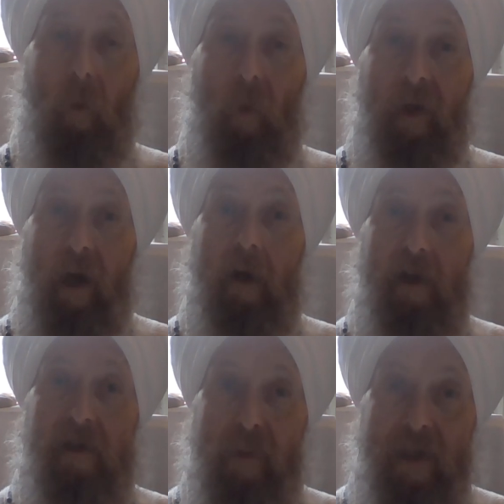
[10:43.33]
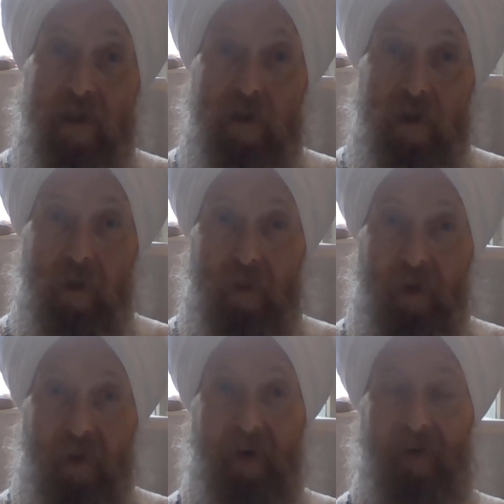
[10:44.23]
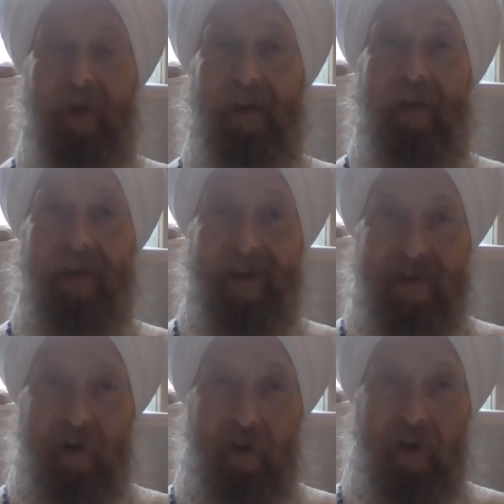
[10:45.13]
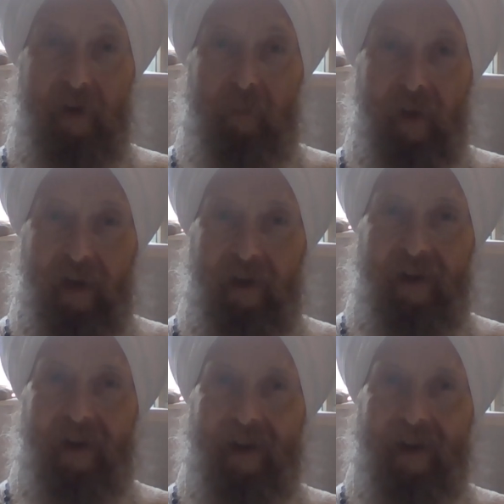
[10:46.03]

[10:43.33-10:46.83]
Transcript: we got his message. He's in a lot of pain.